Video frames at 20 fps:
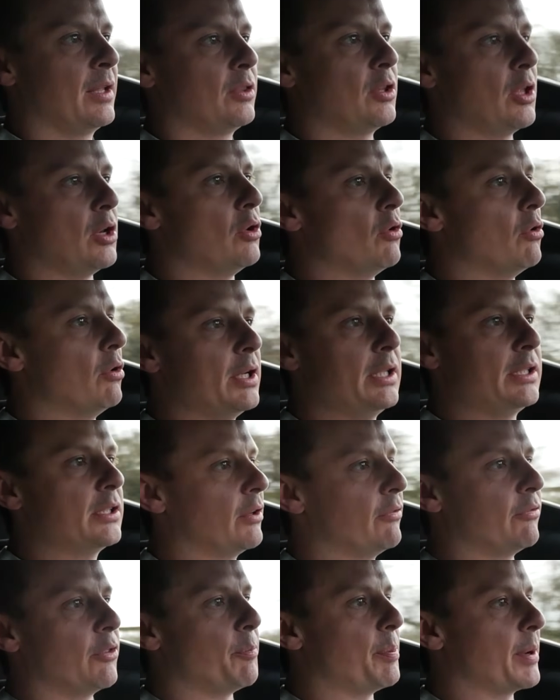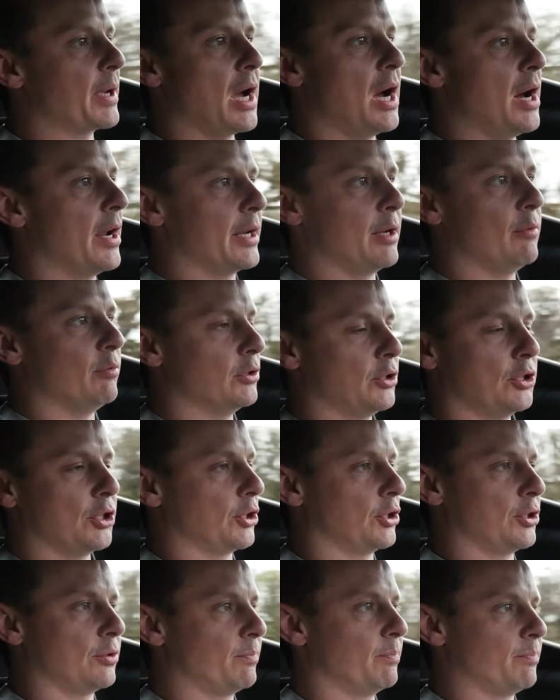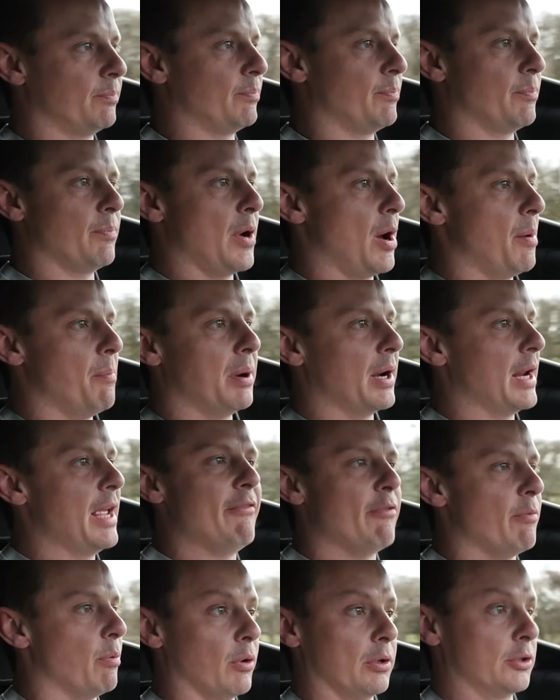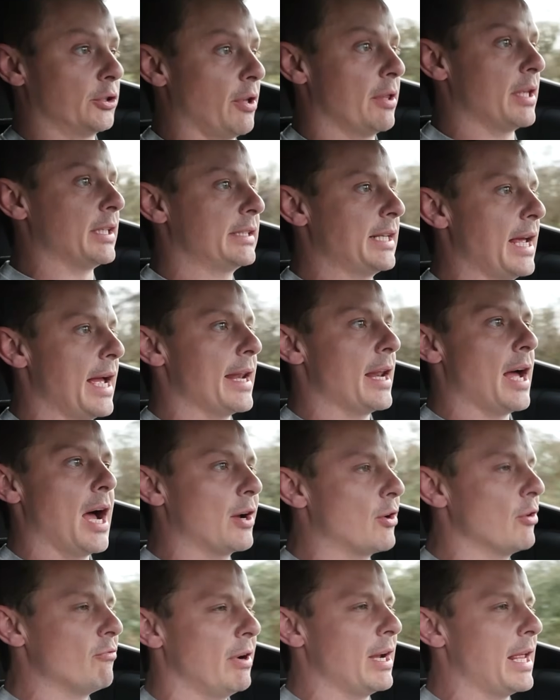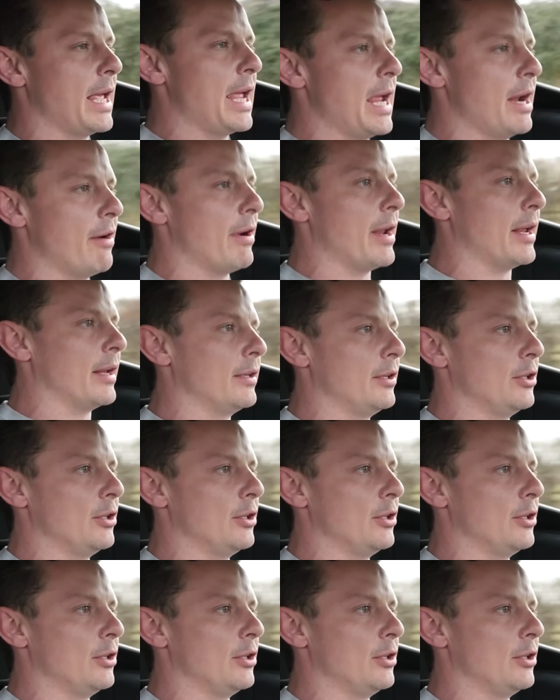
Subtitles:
the noise of the Pagani was just unbelievable, so they said. I couldn't really hear it.